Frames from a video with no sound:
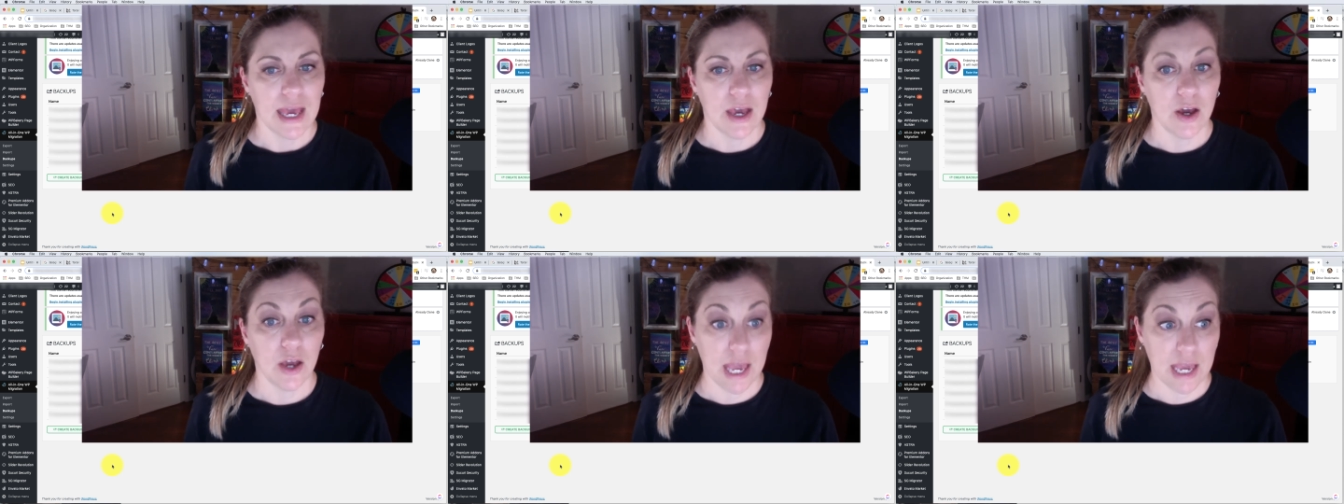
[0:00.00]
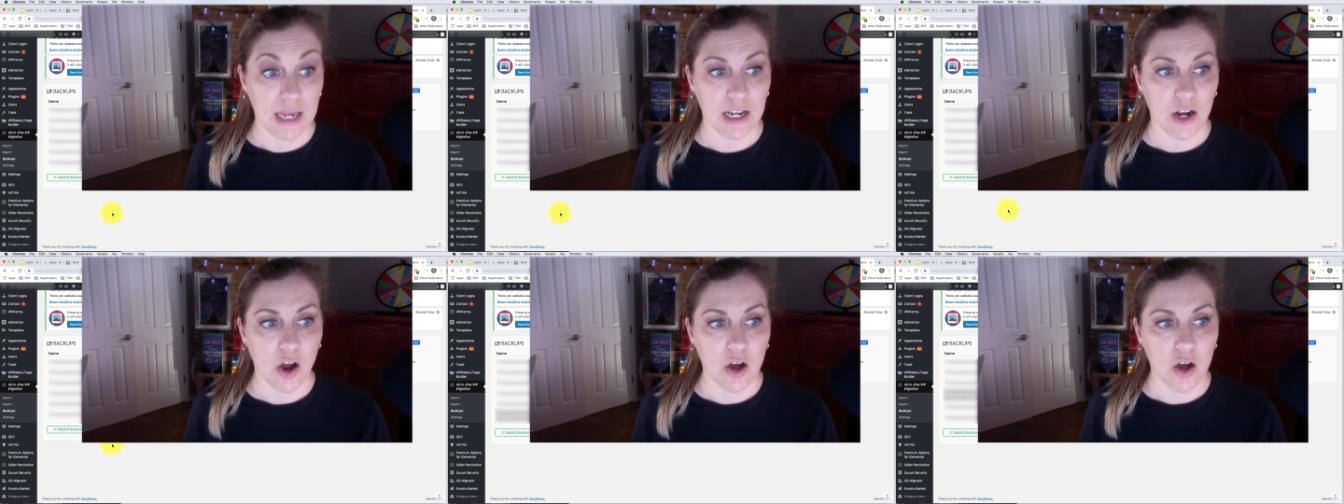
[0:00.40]

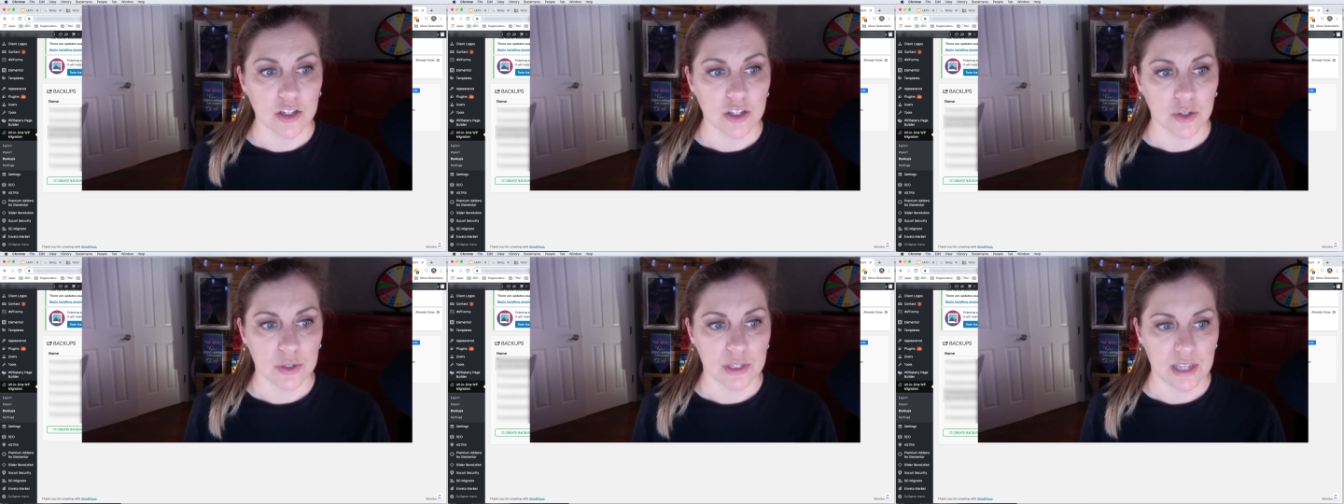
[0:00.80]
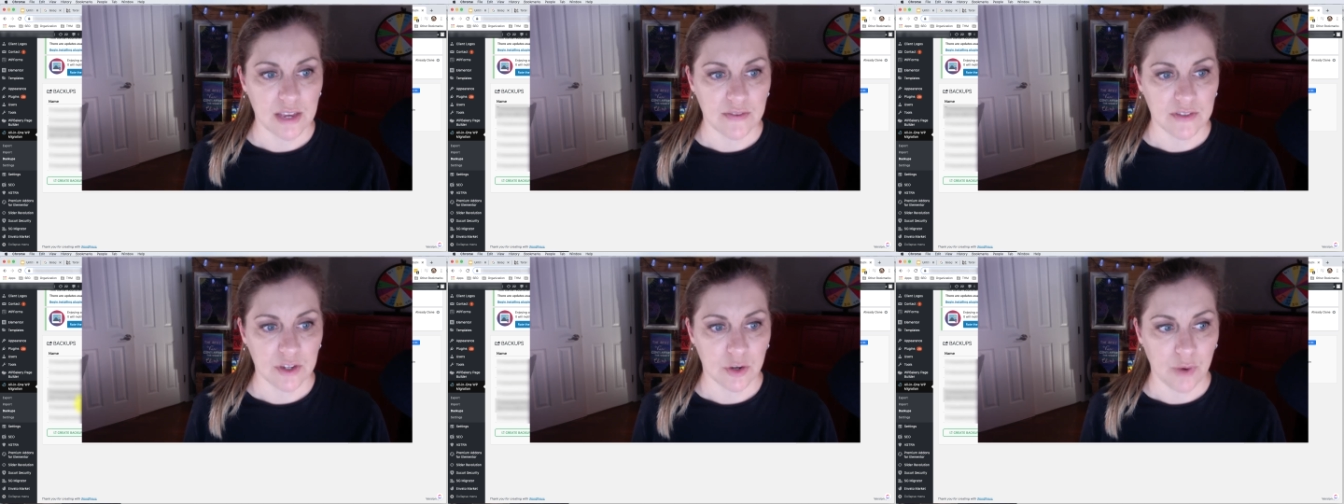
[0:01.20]
And it also
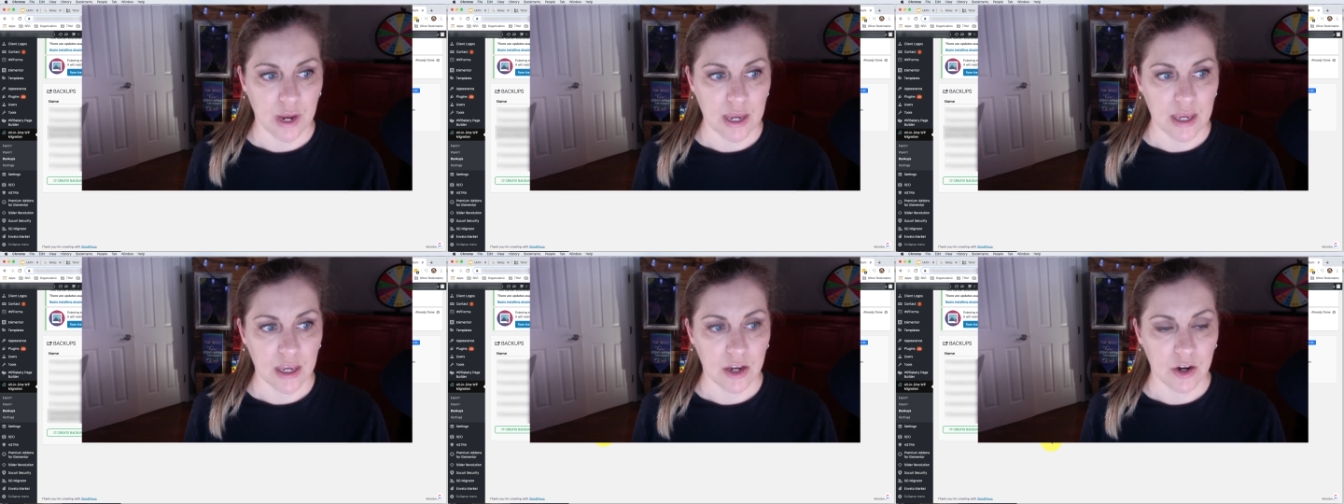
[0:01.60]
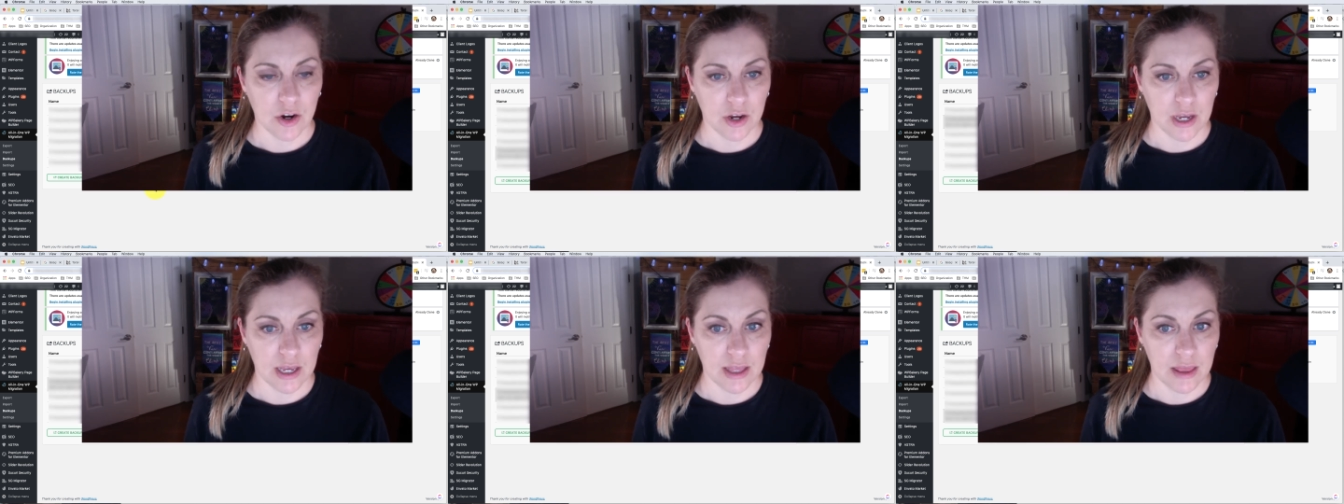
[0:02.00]
saves it right here
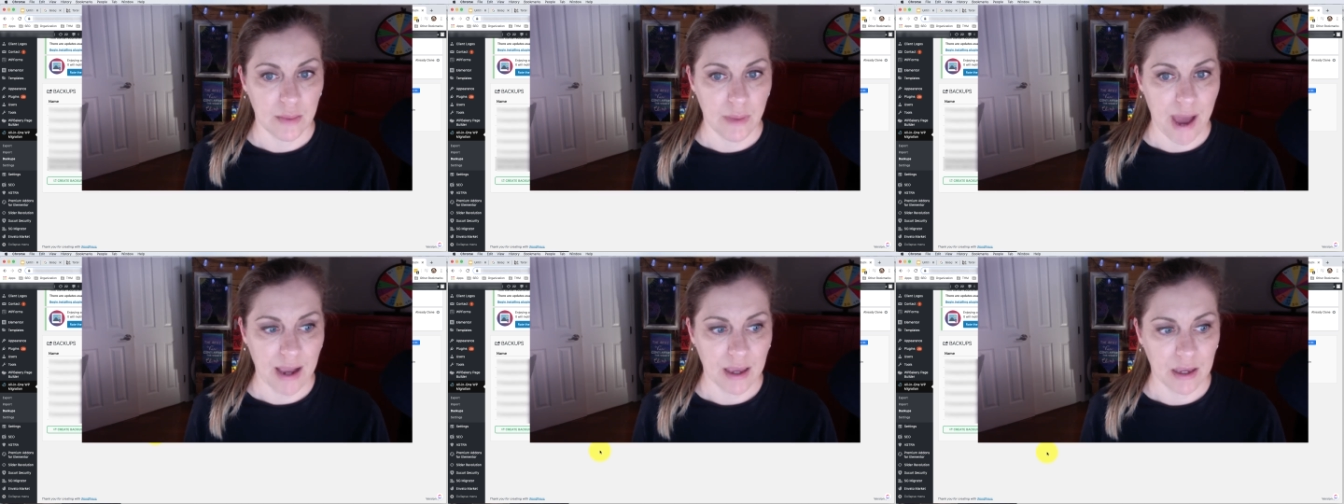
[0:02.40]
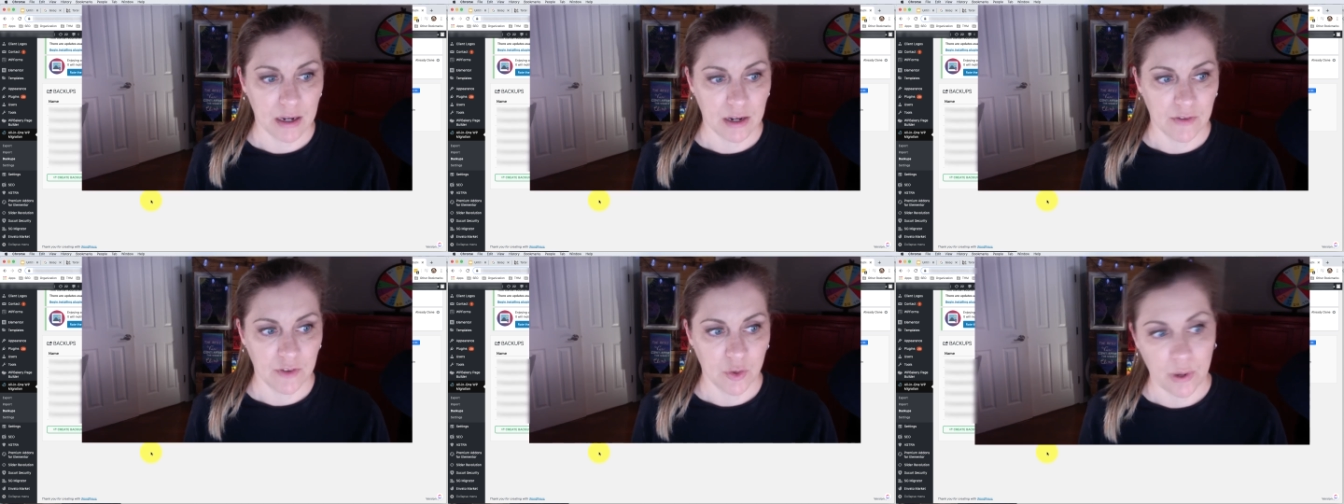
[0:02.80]
in the back end
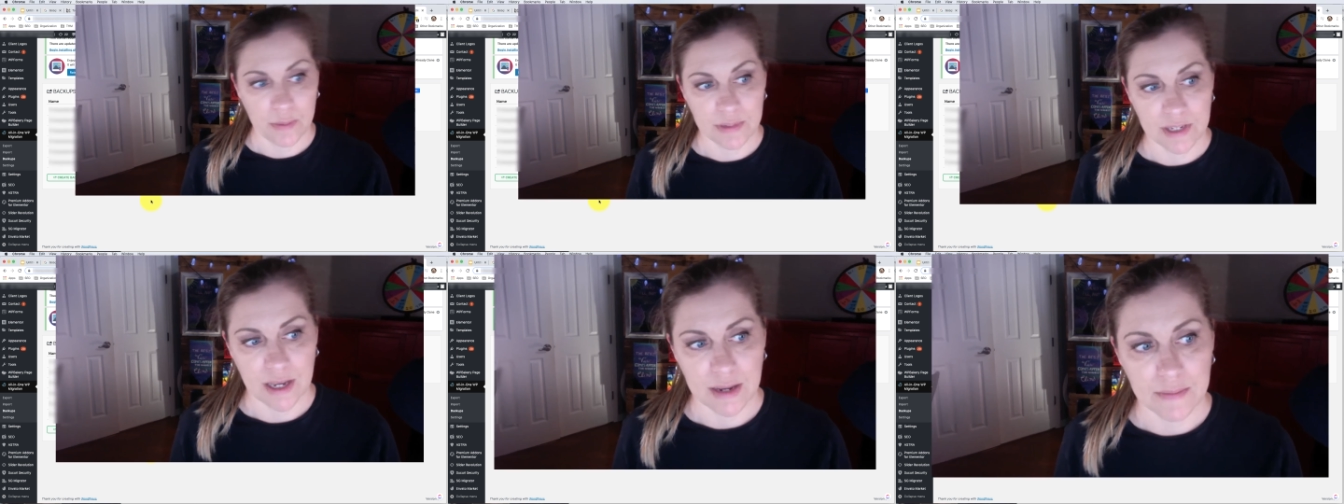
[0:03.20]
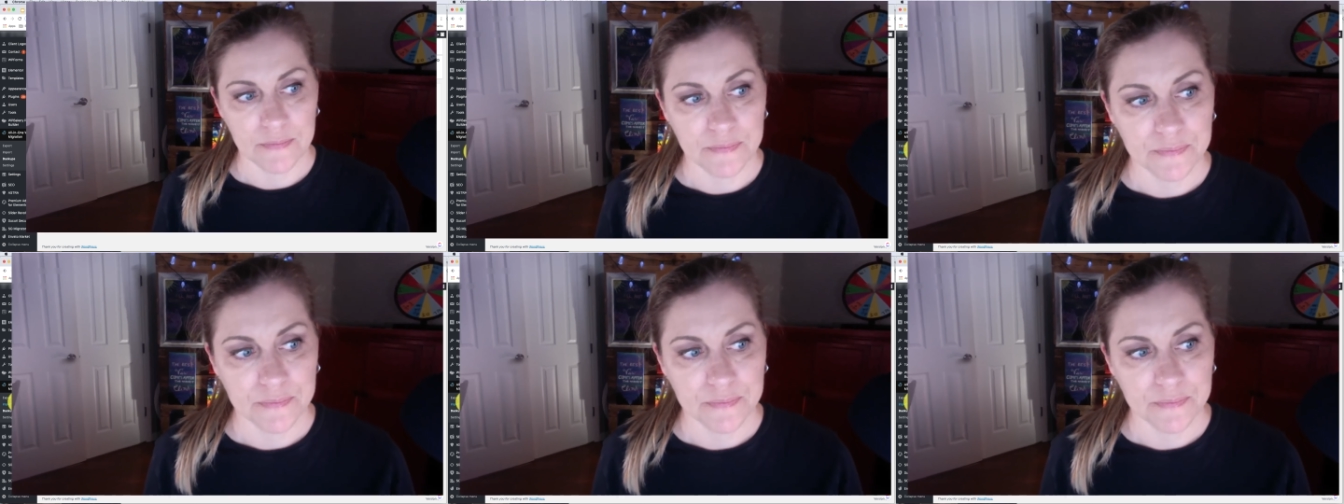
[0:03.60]
of your website.